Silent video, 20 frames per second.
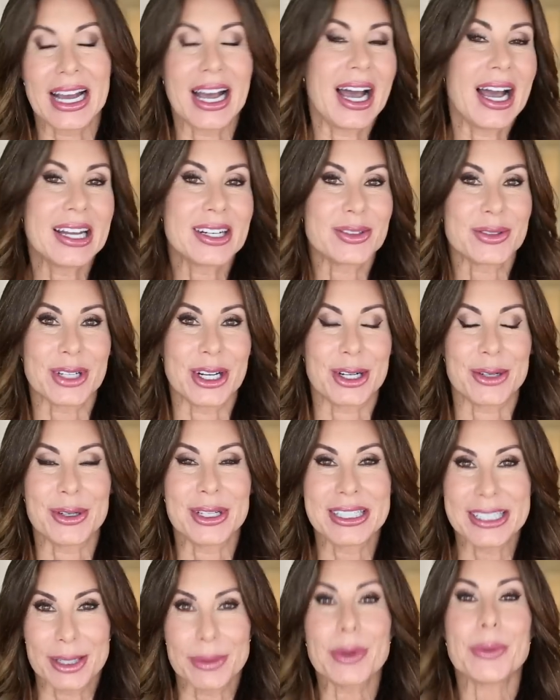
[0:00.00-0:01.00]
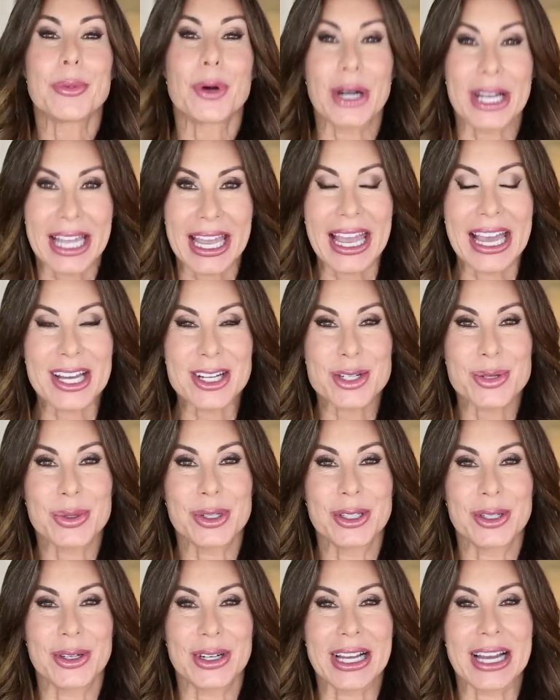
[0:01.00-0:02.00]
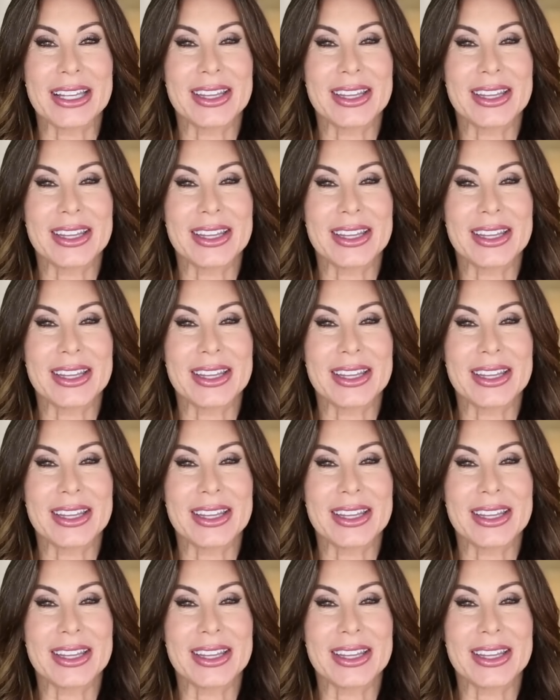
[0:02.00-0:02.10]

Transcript: I don't know, a little bit more casual look.